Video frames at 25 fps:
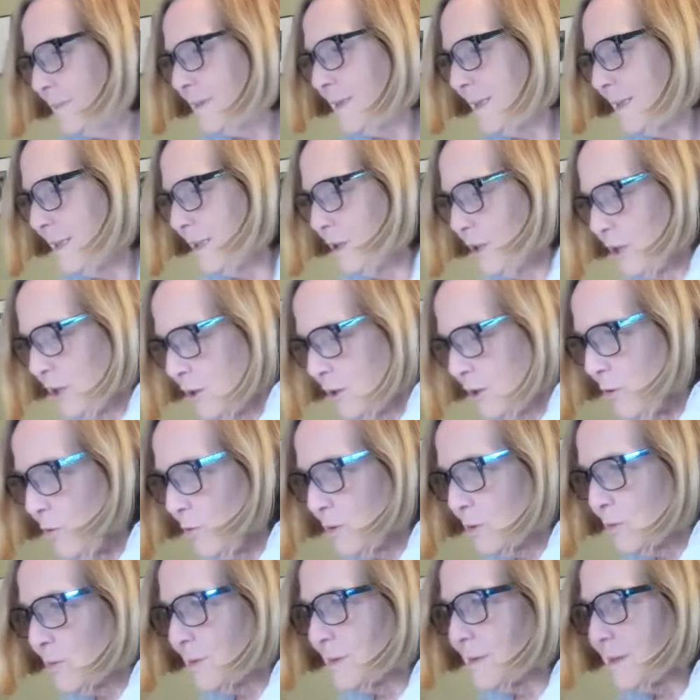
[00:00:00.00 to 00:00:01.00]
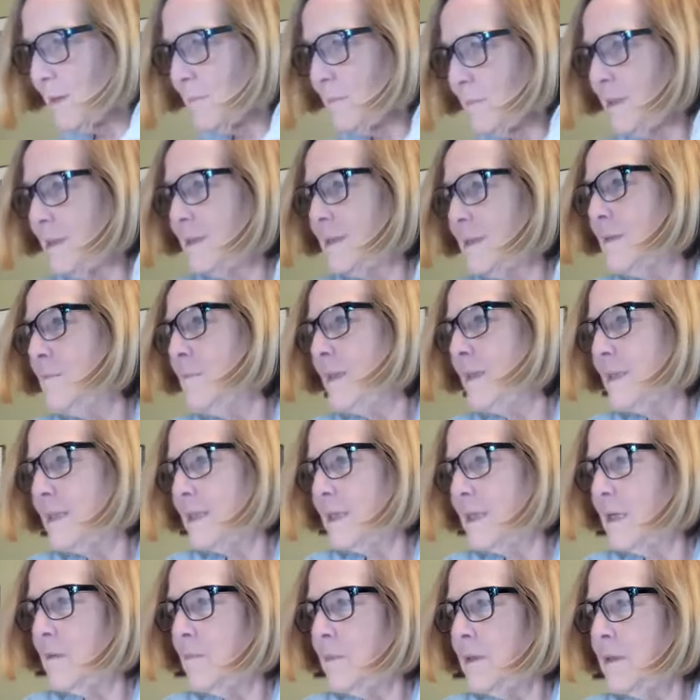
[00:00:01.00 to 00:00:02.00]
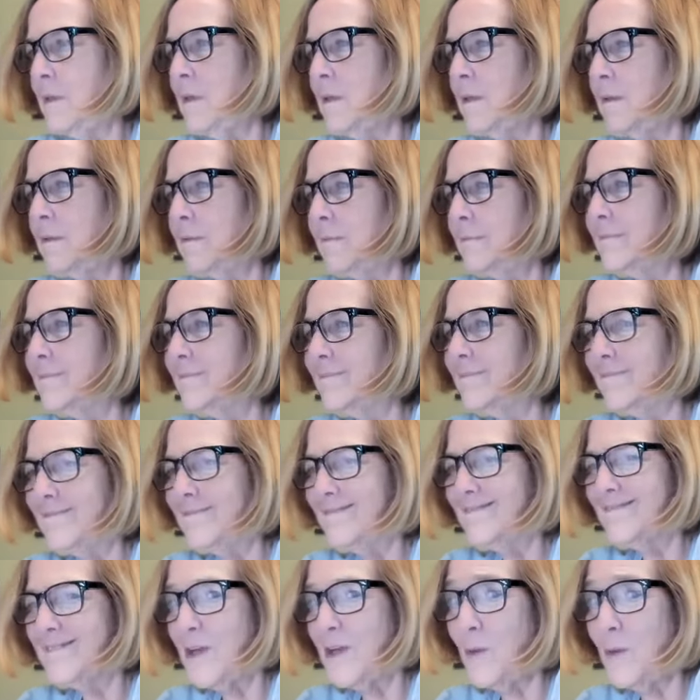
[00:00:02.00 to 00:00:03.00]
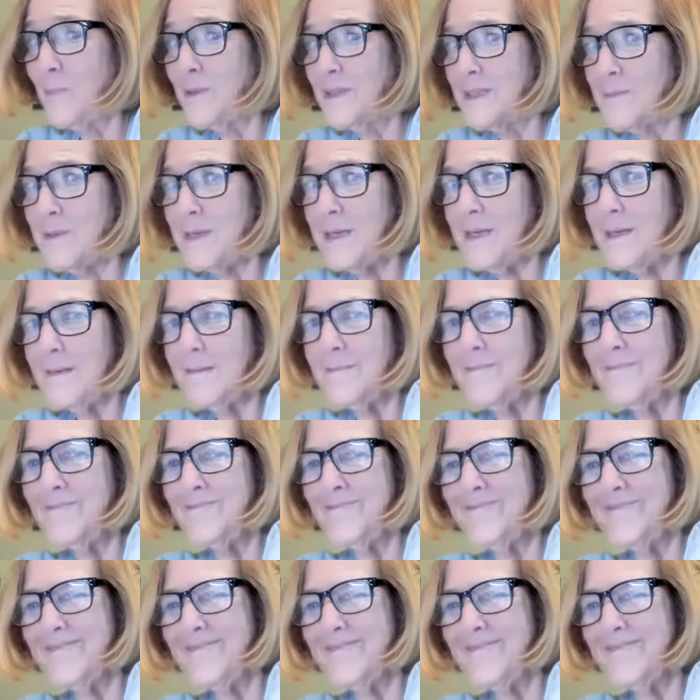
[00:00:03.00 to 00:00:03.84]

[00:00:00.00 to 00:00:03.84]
an itchy nose. What's that mean? Somebody's coming. I hope it's me.